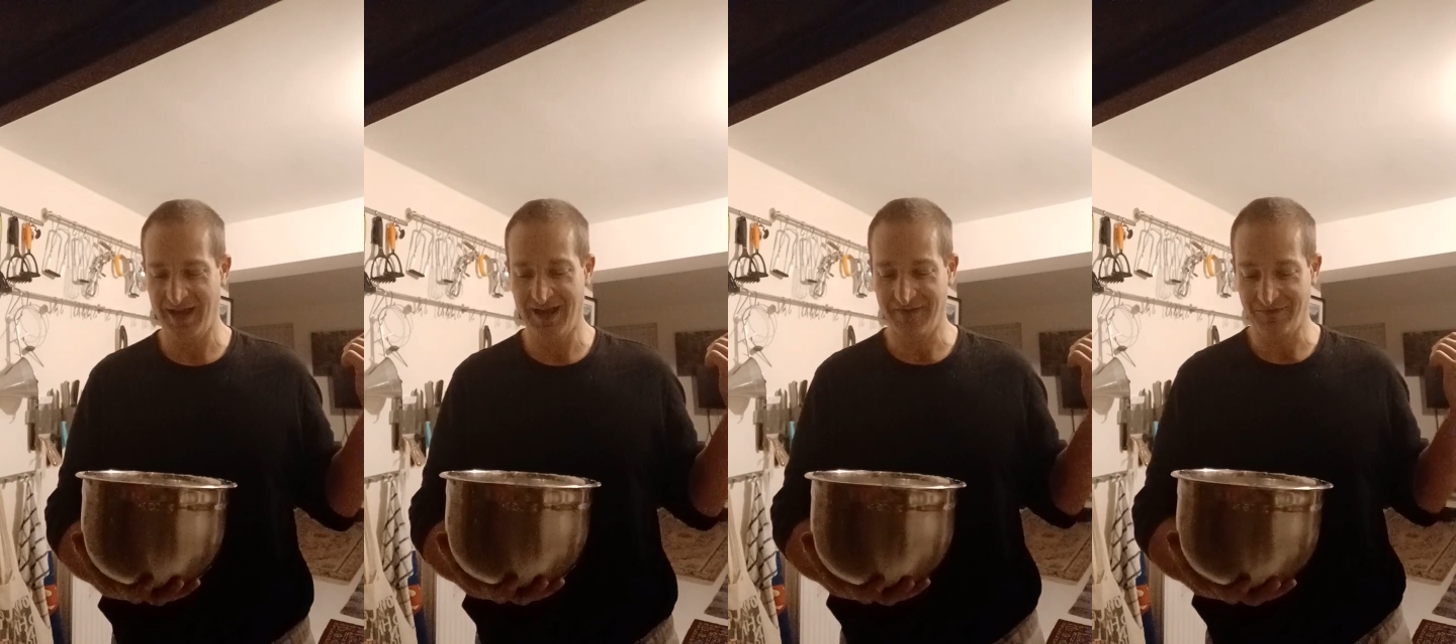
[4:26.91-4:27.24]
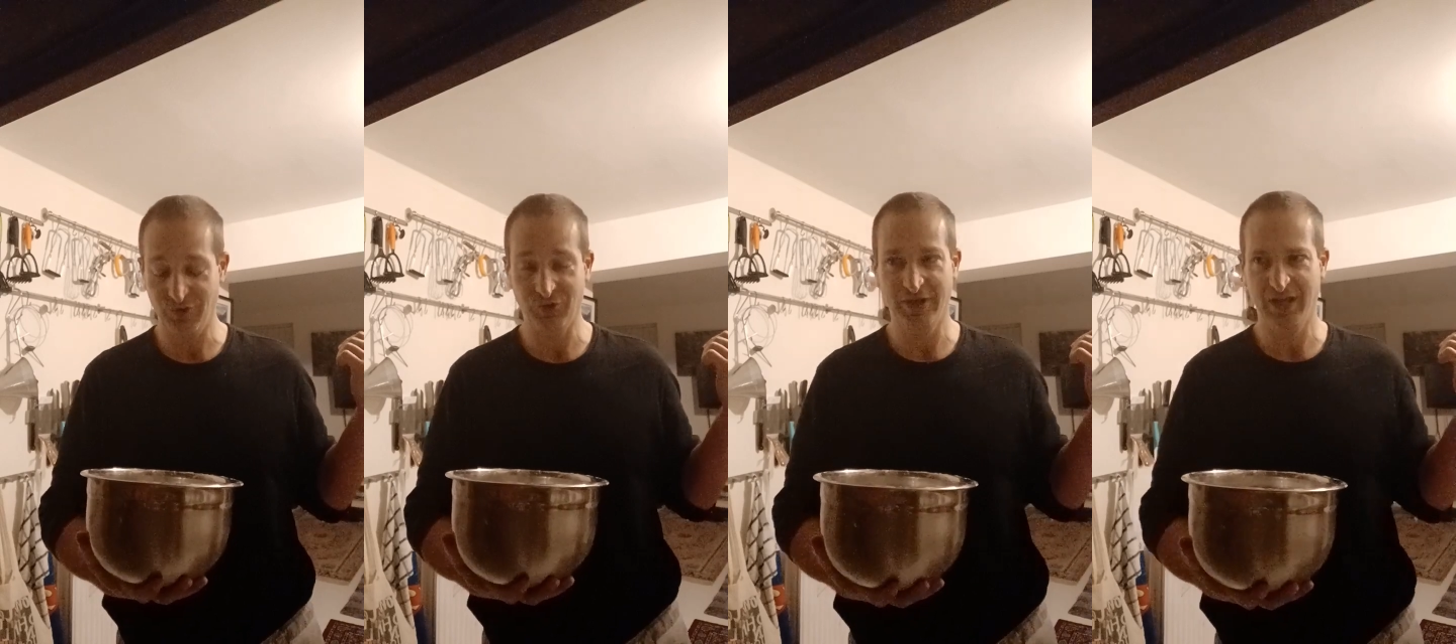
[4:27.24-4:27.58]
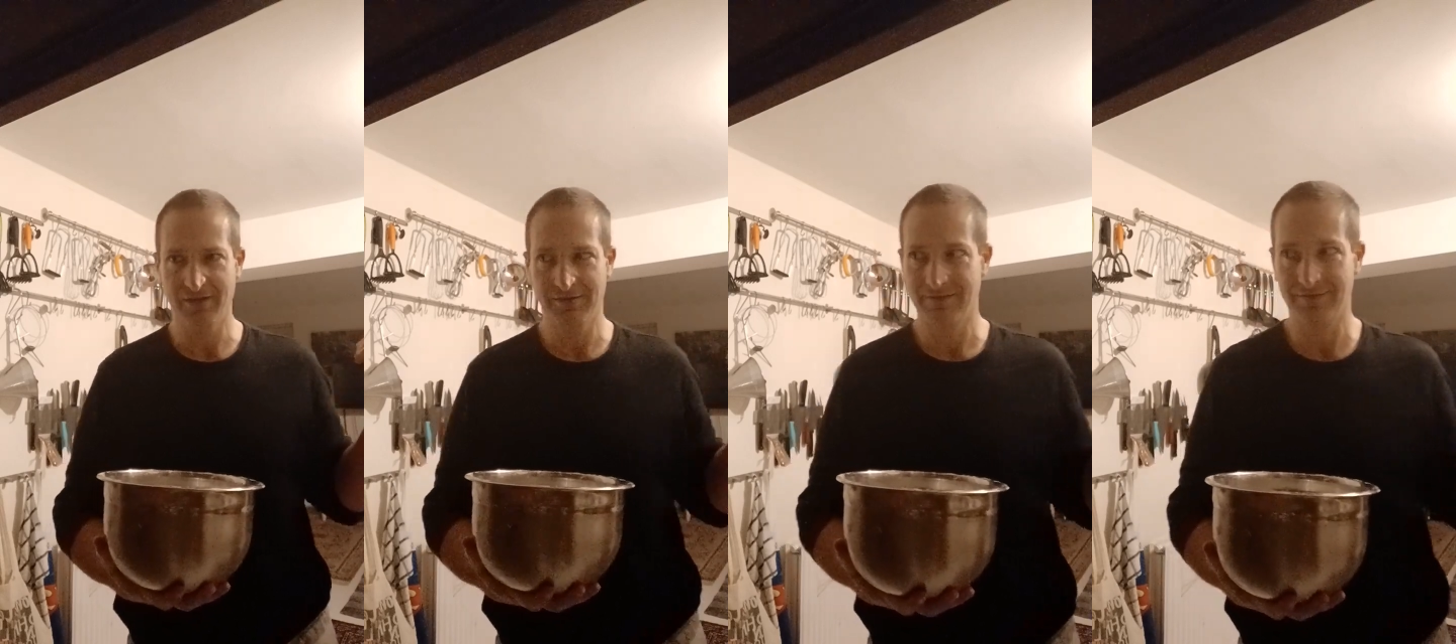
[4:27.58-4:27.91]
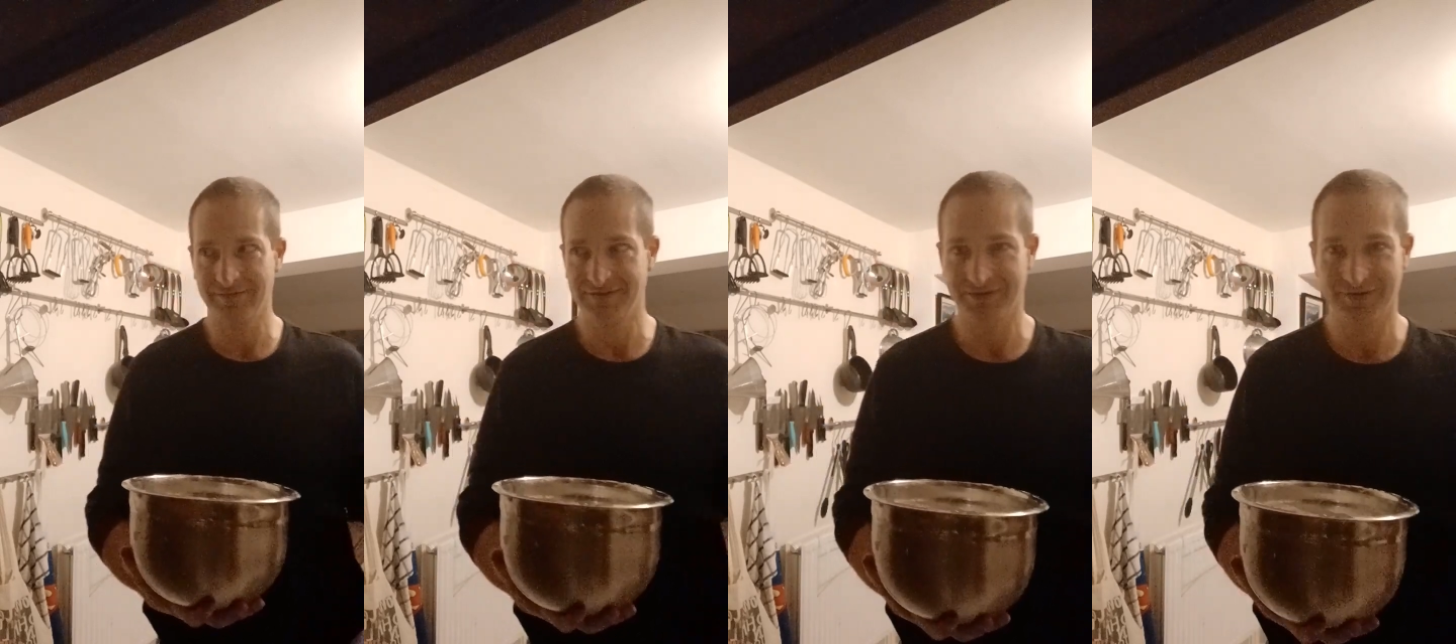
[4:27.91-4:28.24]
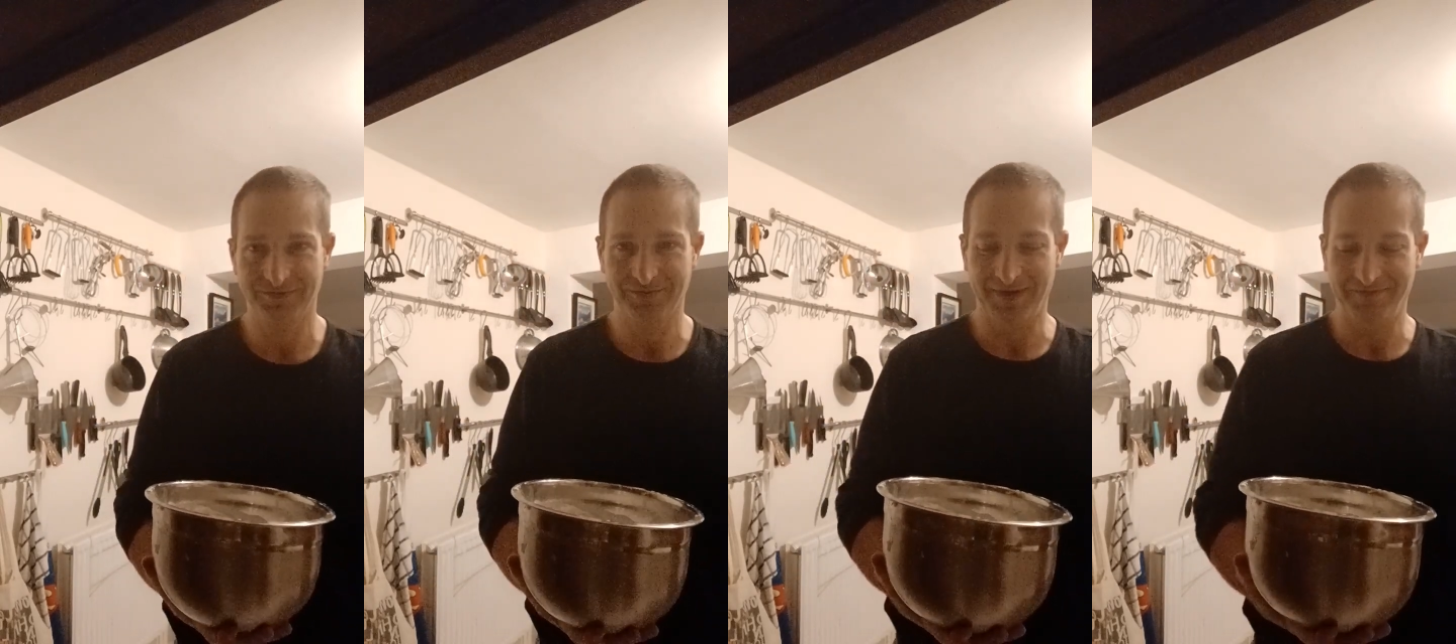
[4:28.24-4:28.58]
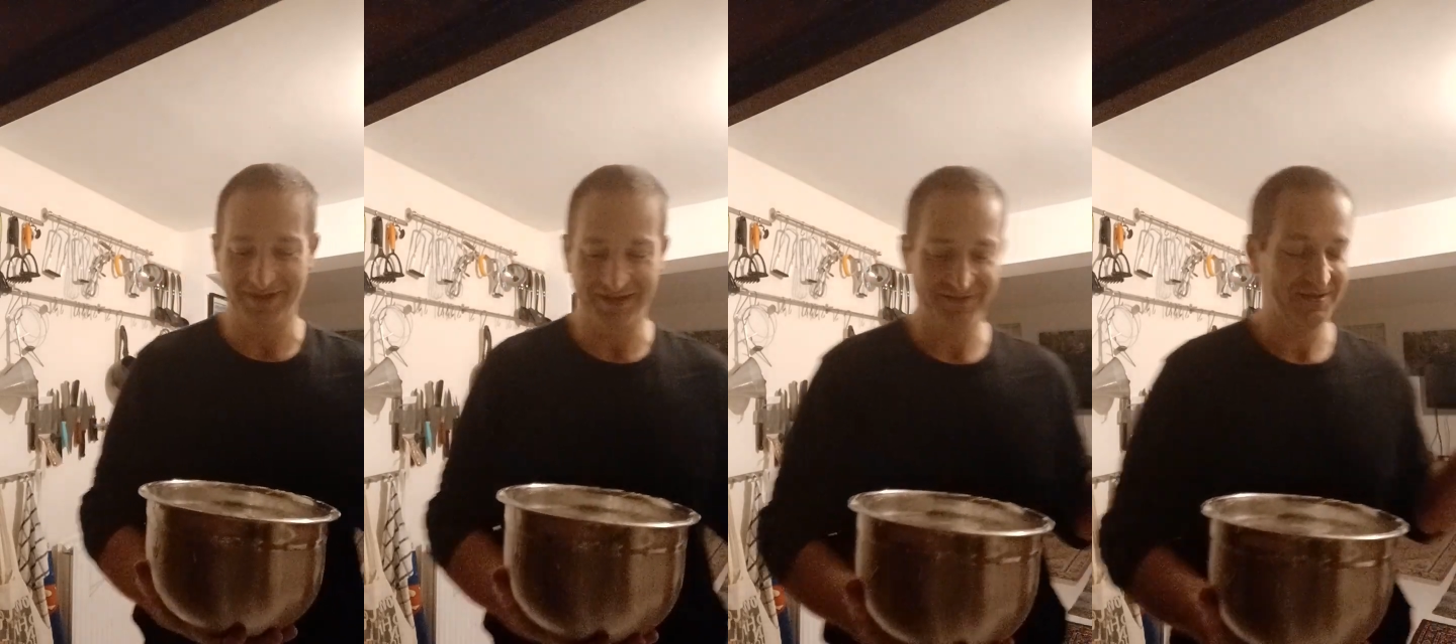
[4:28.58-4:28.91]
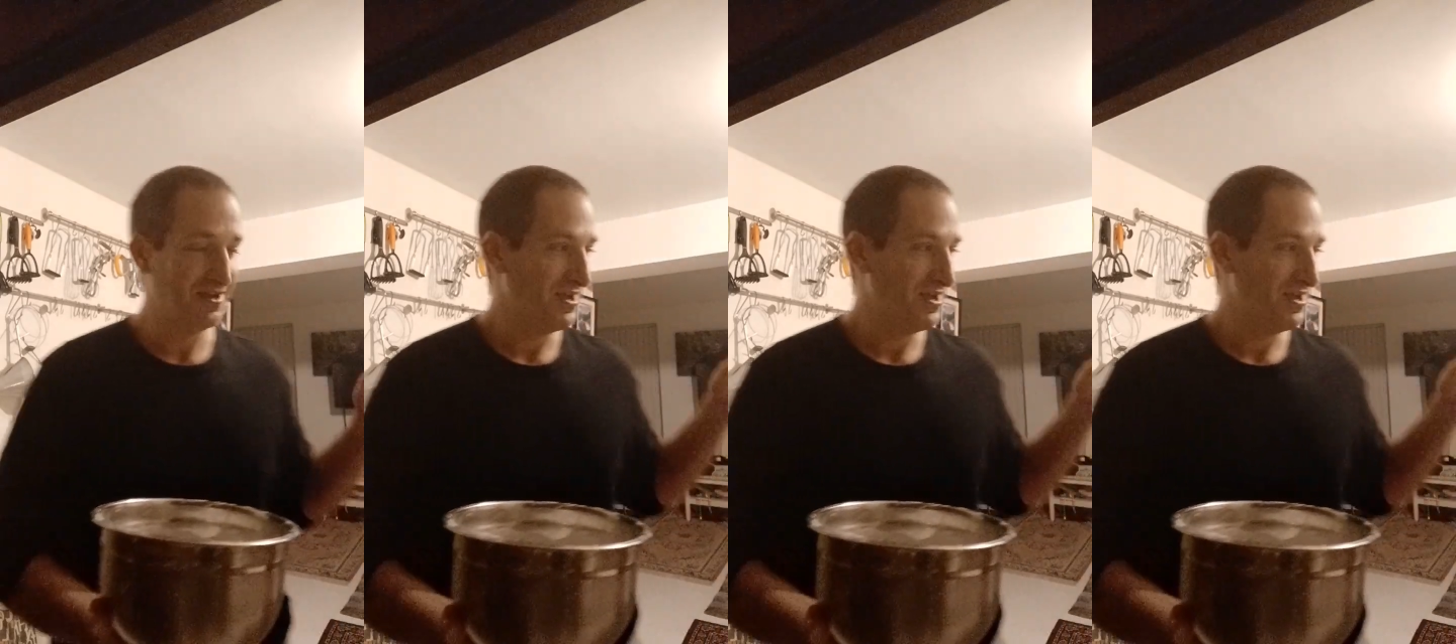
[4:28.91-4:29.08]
have honey, so whatever that is.